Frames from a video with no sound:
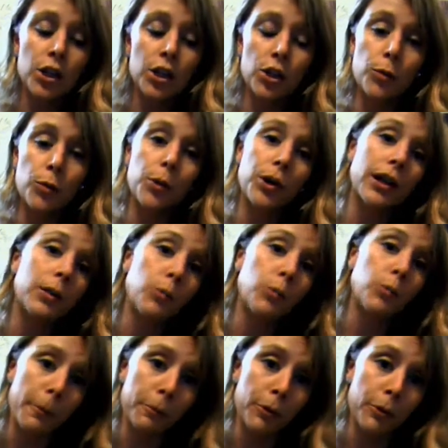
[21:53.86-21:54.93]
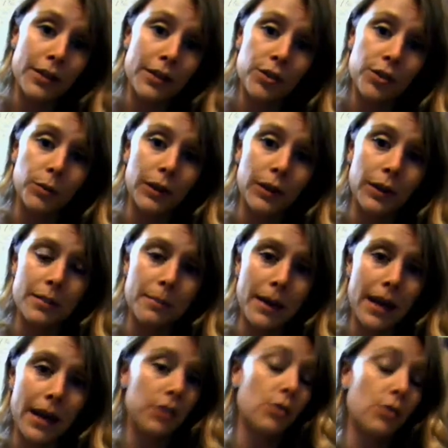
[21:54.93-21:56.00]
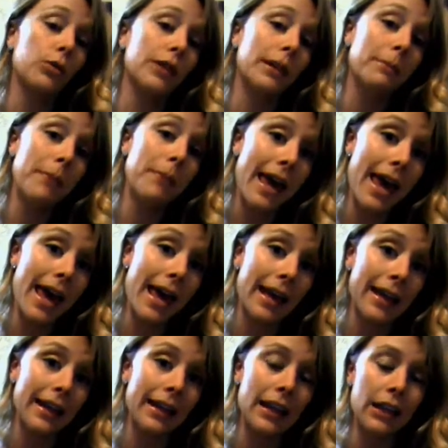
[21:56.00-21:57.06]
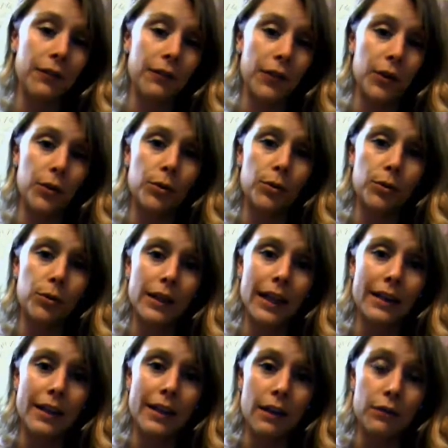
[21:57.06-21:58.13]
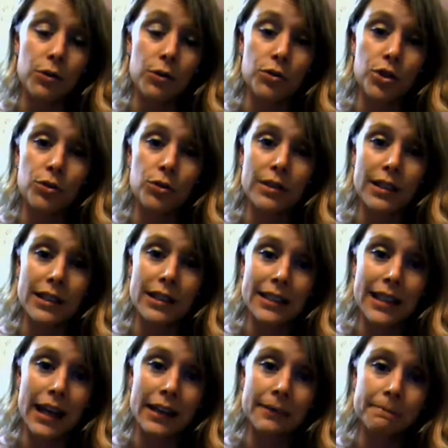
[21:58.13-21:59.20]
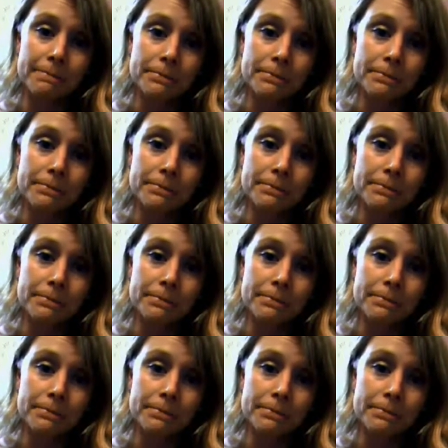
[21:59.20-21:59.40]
you put in what price you're willing to pay, and you only pay if you choose the design.